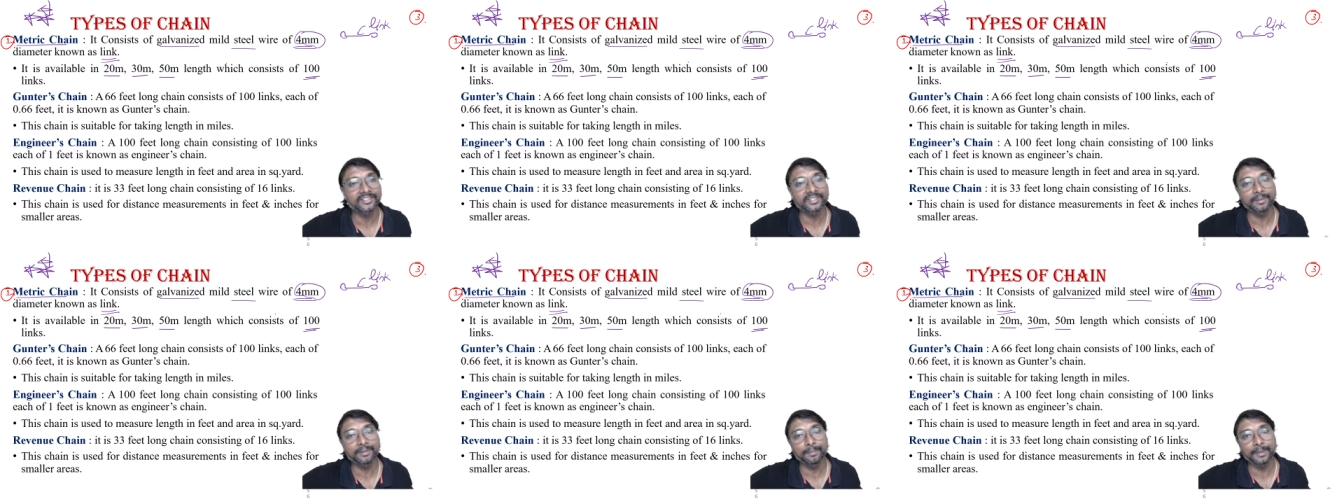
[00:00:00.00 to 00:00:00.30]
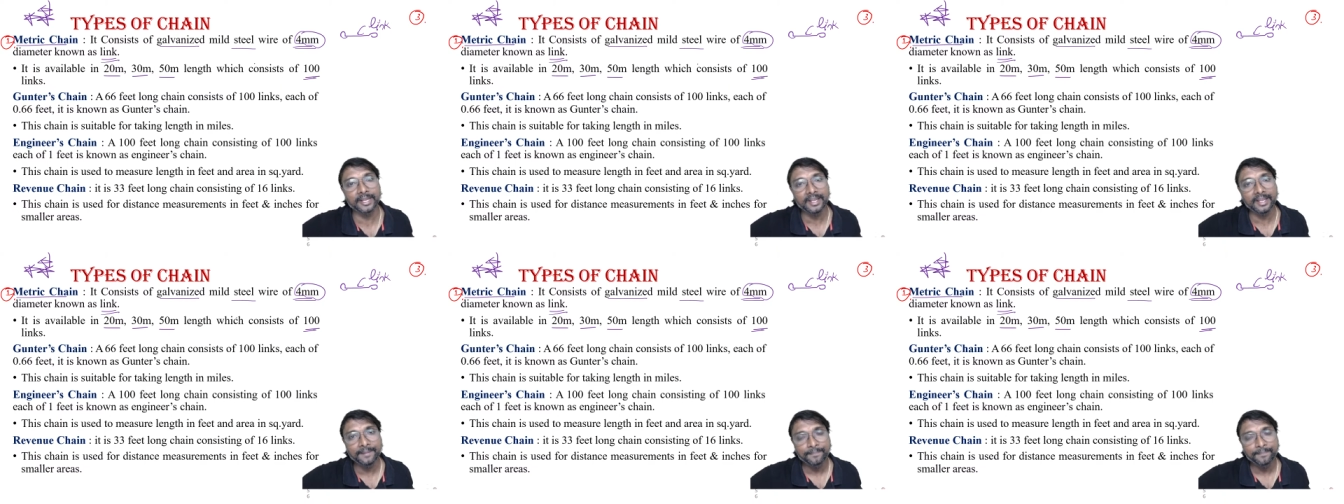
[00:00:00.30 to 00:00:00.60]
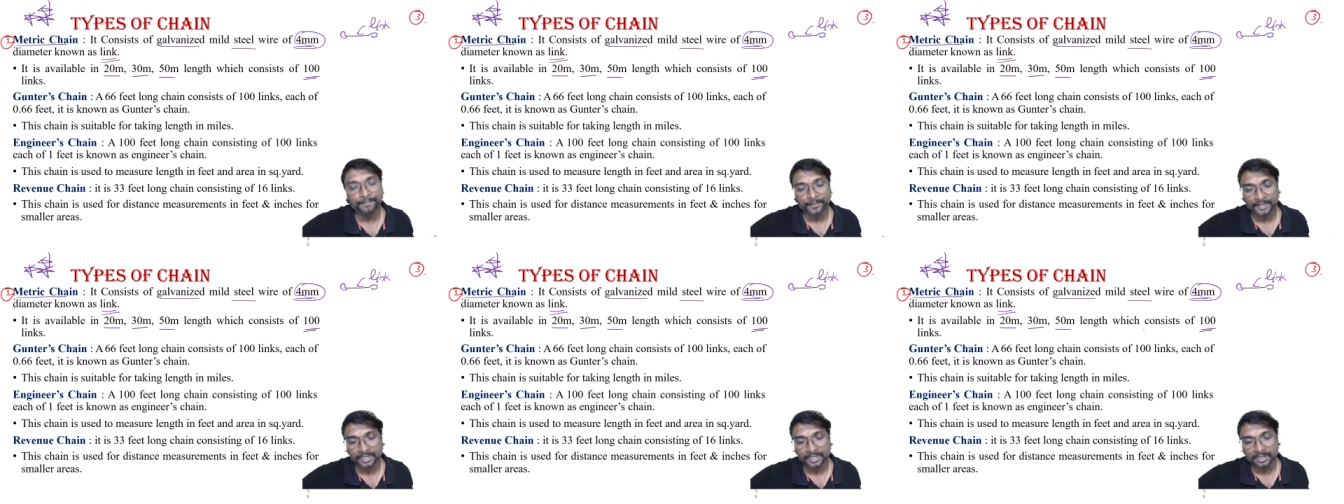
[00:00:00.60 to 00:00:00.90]
Simply
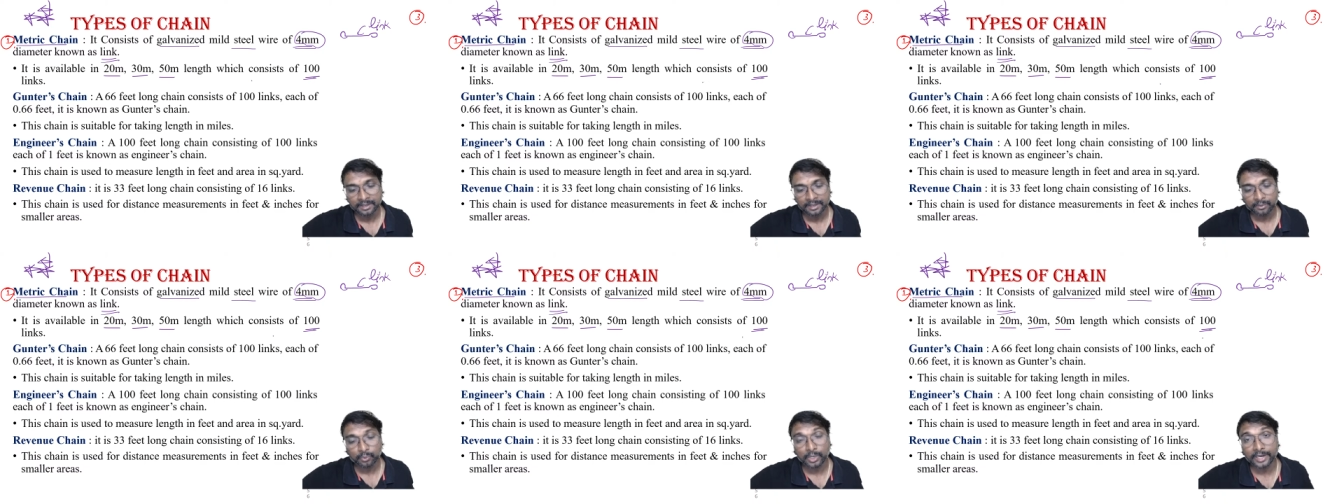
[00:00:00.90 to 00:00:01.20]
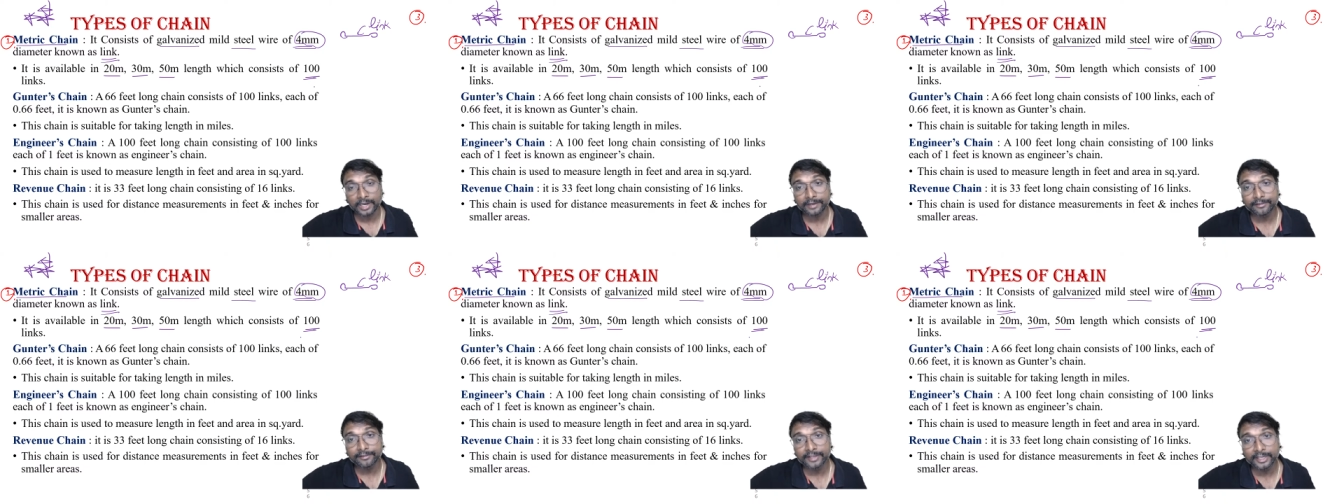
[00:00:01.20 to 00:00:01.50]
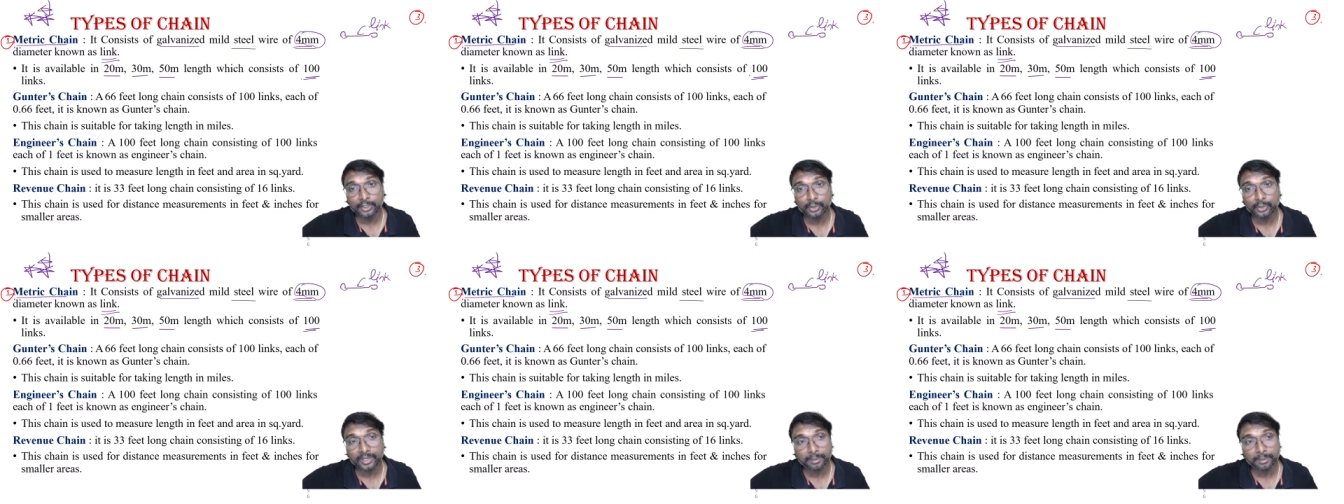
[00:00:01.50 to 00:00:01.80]
what we
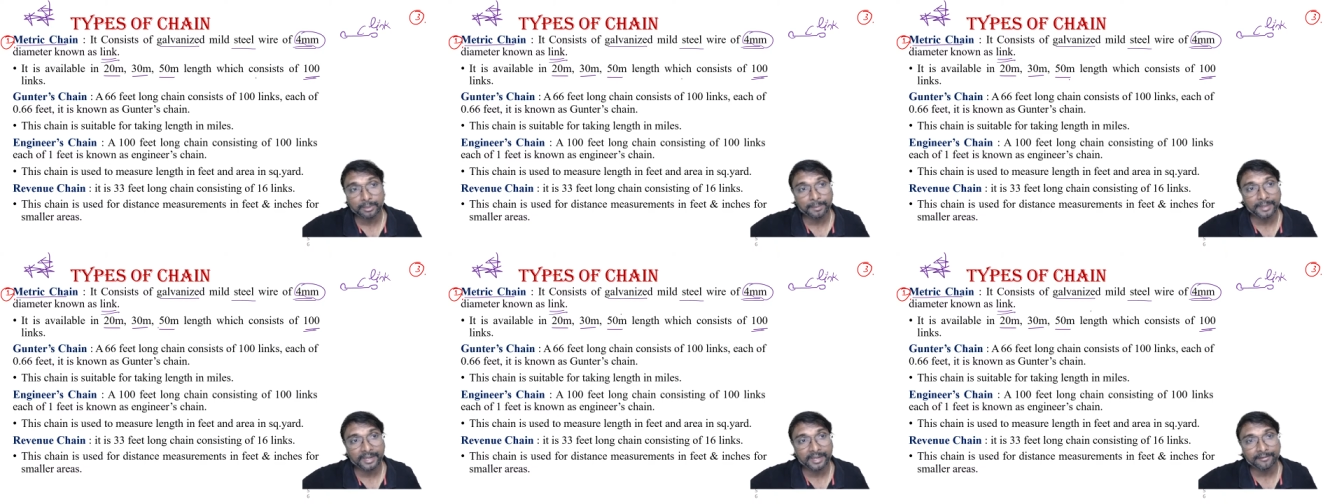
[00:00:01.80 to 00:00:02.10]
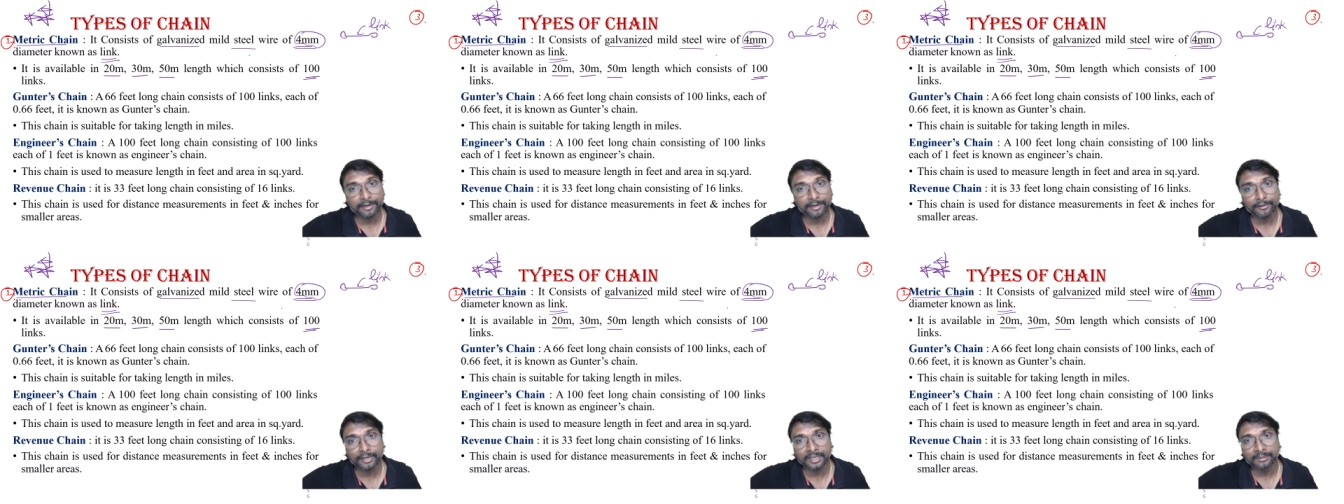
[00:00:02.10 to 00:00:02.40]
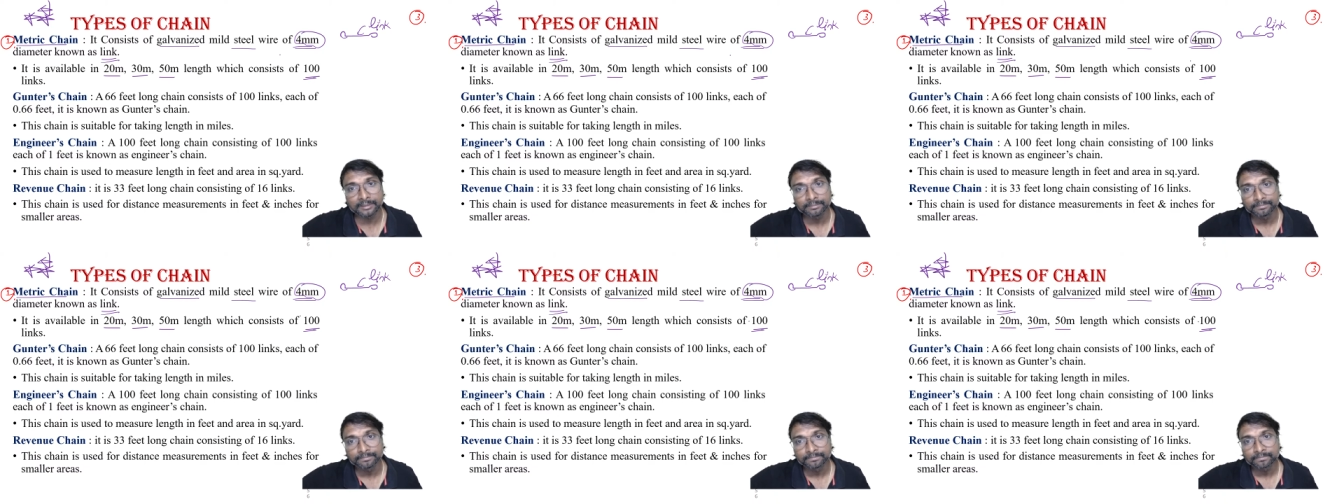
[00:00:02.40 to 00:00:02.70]
need to remember
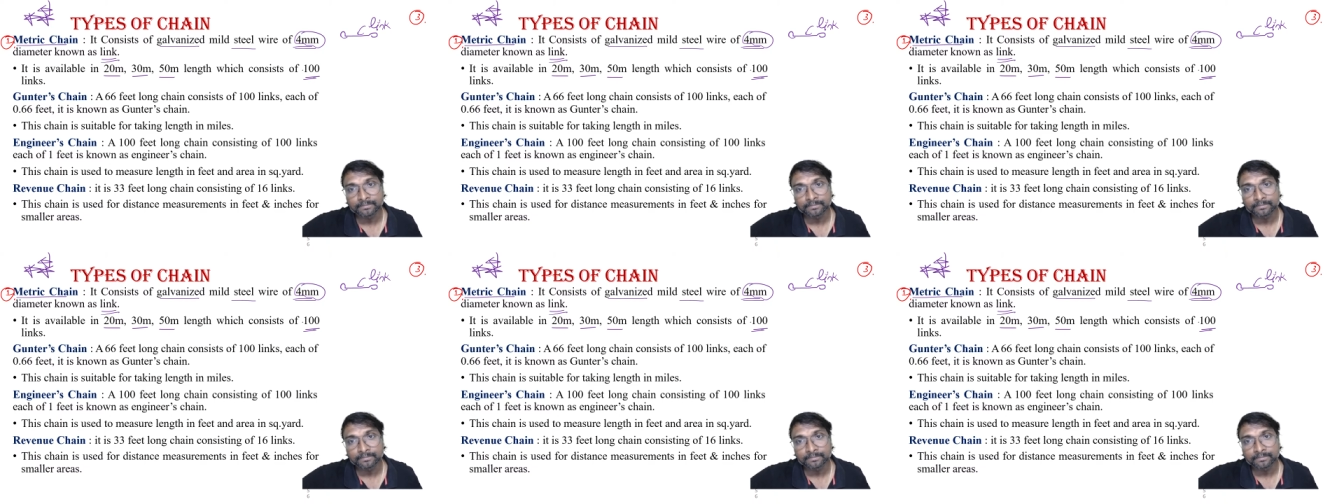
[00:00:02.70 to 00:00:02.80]
everyone,